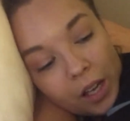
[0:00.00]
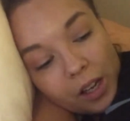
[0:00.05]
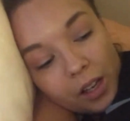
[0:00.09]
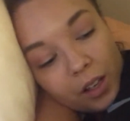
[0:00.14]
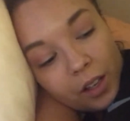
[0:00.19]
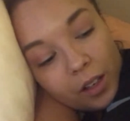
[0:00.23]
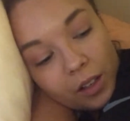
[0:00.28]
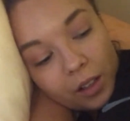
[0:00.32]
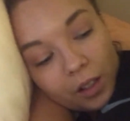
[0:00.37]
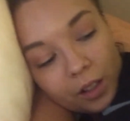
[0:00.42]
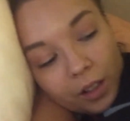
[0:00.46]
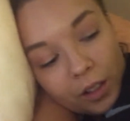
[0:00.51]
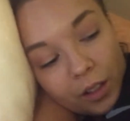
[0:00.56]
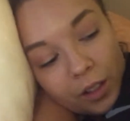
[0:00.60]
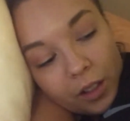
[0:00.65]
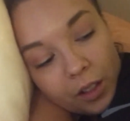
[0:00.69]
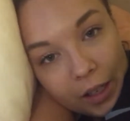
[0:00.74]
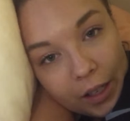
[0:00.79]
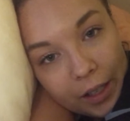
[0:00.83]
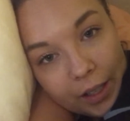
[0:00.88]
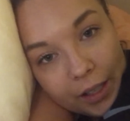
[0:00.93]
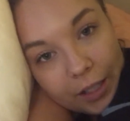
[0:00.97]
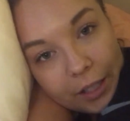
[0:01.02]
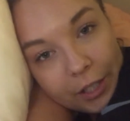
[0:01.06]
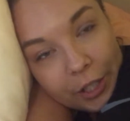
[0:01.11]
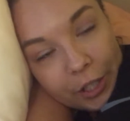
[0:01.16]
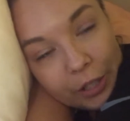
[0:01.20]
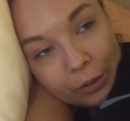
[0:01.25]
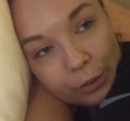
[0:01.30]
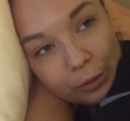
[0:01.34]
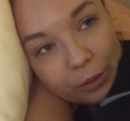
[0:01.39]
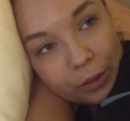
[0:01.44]
and I
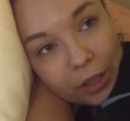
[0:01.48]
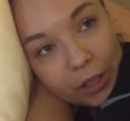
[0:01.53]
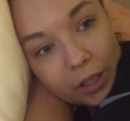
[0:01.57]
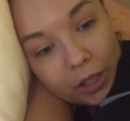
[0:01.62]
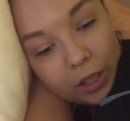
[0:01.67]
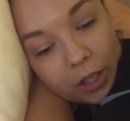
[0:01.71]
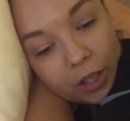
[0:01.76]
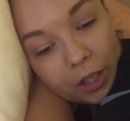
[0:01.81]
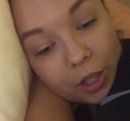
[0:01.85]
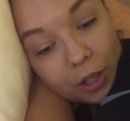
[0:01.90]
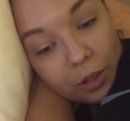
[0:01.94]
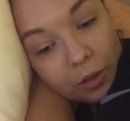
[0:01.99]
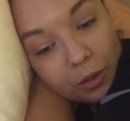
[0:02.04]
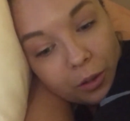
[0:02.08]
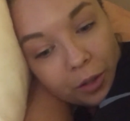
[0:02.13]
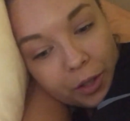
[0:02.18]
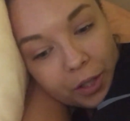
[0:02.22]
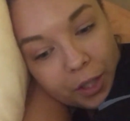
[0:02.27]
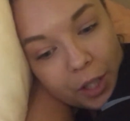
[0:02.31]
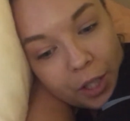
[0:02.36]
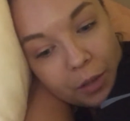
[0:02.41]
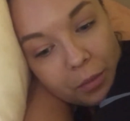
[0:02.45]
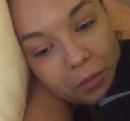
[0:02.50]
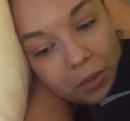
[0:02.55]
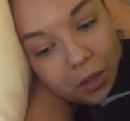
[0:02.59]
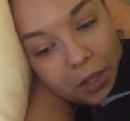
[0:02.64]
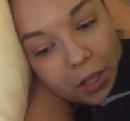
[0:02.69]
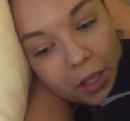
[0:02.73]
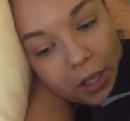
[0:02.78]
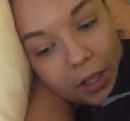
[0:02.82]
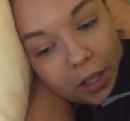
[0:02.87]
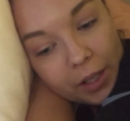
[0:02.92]
don't think I should go to the gym
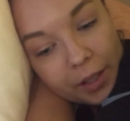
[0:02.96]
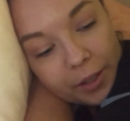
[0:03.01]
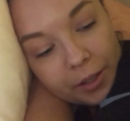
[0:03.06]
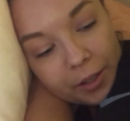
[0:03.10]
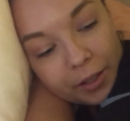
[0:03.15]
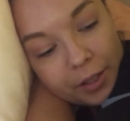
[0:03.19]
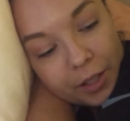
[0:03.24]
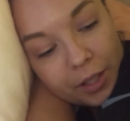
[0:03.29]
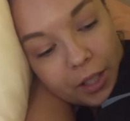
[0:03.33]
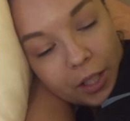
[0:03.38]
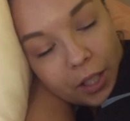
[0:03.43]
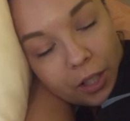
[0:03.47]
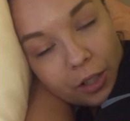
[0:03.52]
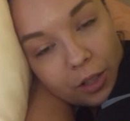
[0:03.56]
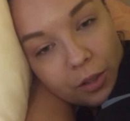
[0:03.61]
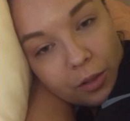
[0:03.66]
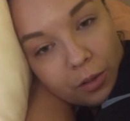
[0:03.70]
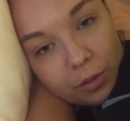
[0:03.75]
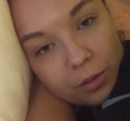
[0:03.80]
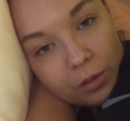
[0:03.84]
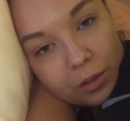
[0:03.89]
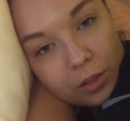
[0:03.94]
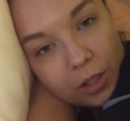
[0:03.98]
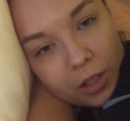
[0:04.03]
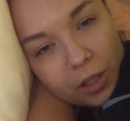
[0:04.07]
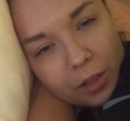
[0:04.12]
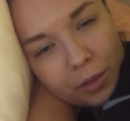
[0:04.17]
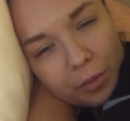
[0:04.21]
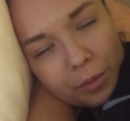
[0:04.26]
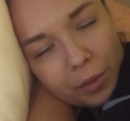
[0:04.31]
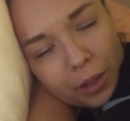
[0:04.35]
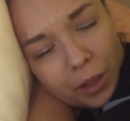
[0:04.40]
today. I honestly don't.
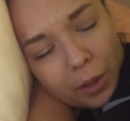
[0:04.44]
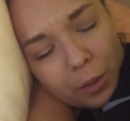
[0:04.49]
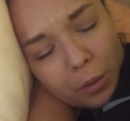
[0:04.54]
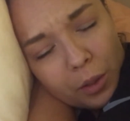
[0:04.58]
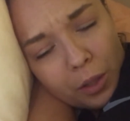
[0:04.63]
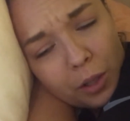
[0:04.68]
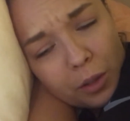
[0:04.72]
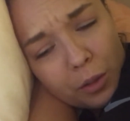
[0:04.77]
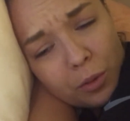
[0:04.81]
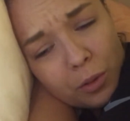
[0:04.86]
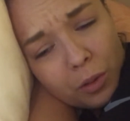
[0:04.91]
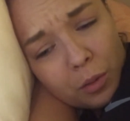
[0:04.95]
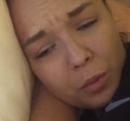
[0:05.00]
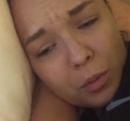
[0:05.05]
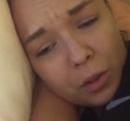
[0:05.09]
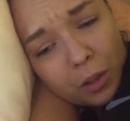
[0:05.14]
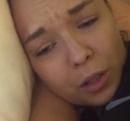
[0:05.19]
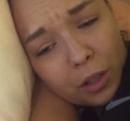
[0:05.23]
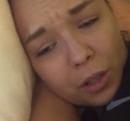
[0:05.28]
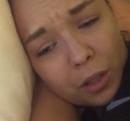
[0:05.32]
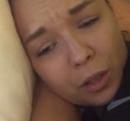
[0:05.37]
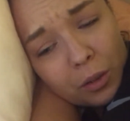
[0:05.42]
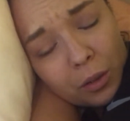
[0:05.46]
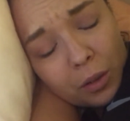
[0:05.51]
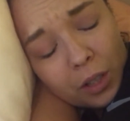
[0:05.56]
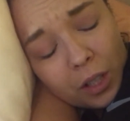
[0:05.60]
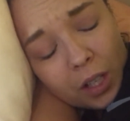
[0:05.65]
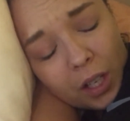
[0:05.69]
I really want to go tomorrow.